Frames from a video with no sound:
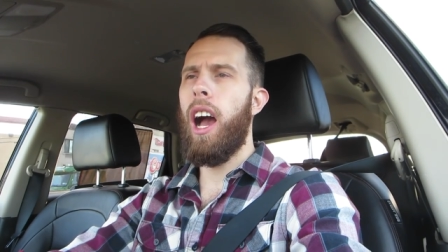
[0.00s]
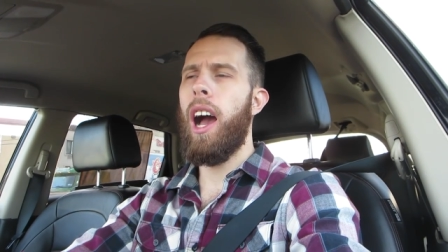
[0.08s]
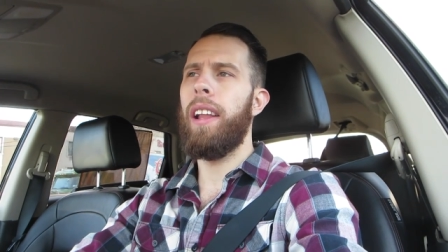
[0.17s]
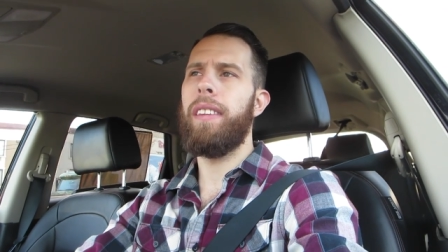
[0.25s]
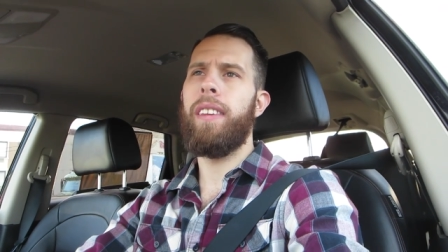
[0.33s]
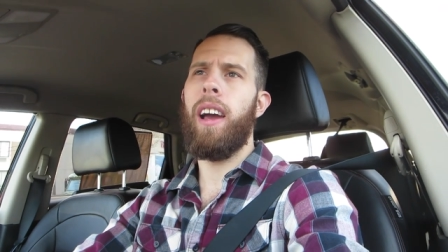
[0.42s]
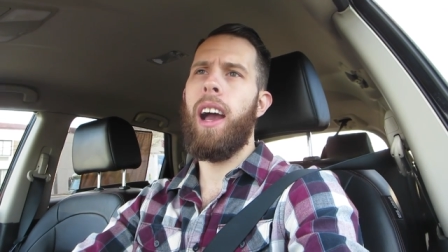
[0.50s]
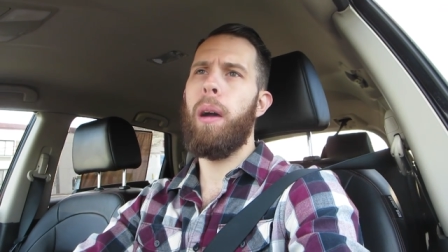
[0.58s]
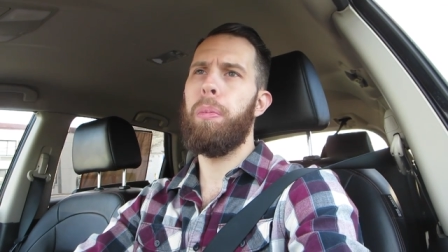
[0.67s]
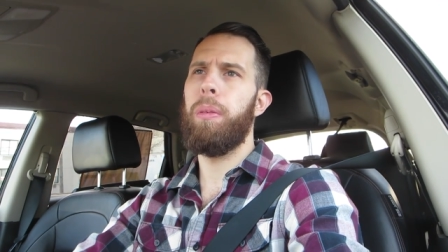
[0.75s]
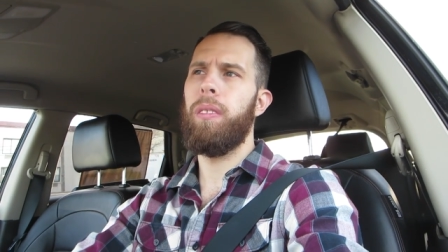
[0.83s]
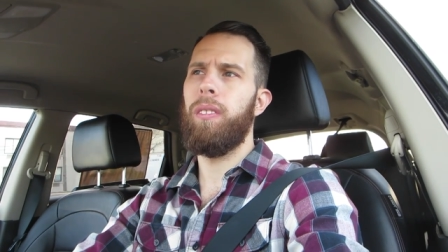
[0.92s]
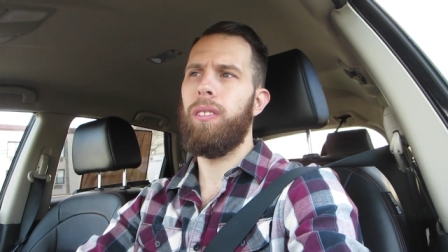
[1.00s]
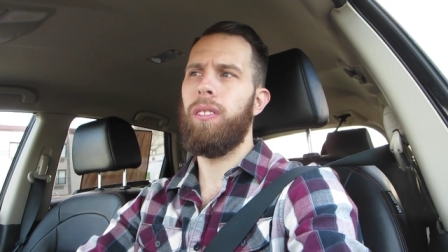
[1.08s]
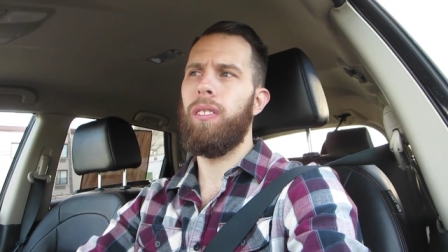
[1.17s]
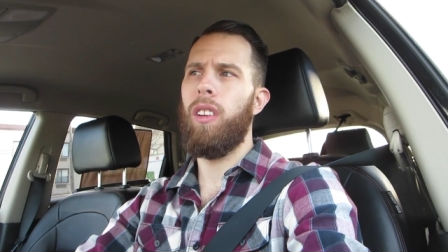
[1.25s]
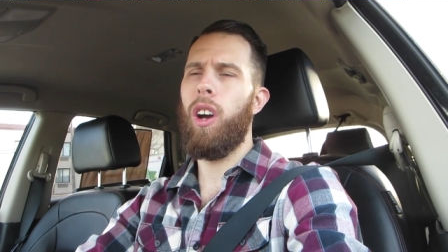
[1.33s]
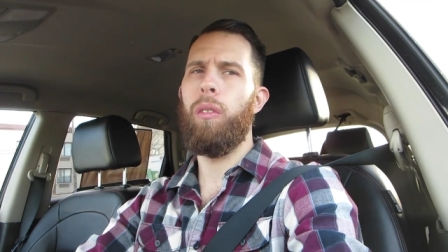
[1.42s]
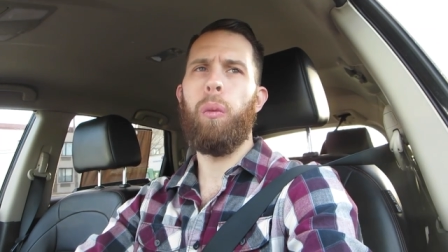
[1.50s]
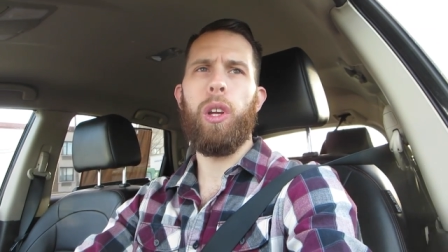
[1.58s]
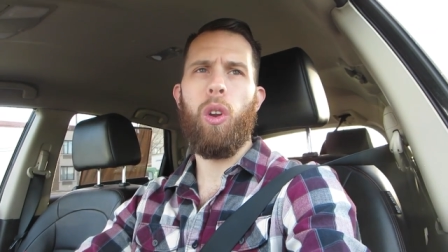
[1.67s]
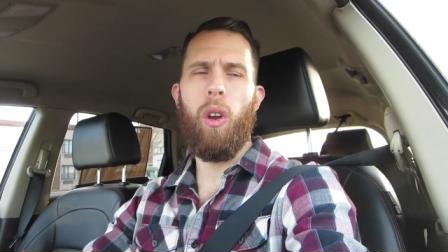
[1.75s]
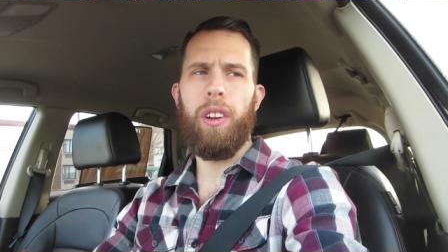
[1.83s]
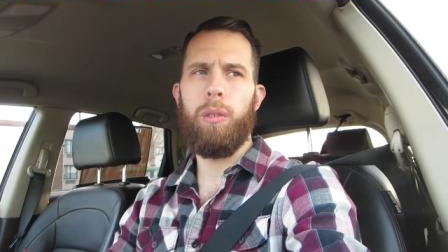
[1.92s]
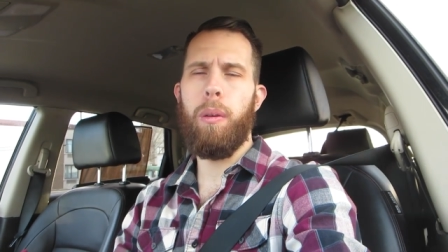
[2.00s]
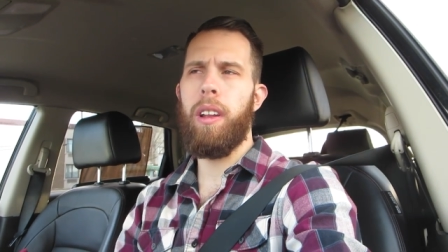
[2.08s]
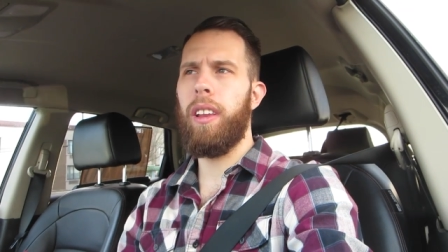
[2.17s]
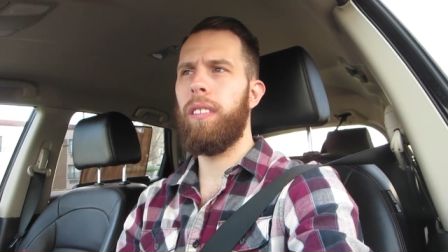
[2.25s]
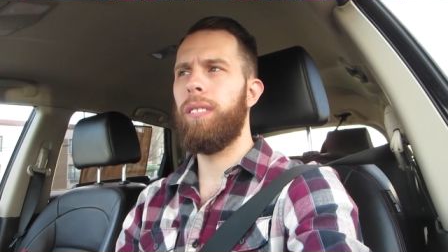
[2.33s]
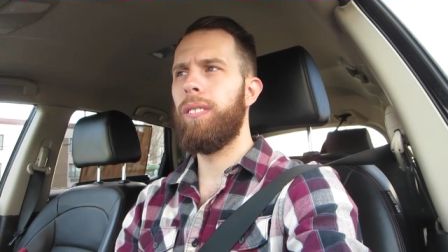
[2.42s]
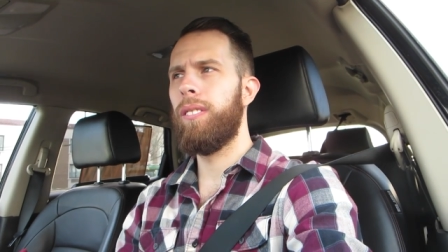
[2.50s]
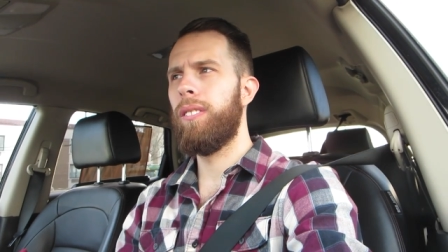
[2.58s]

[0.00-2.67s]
on top of what you're already spending,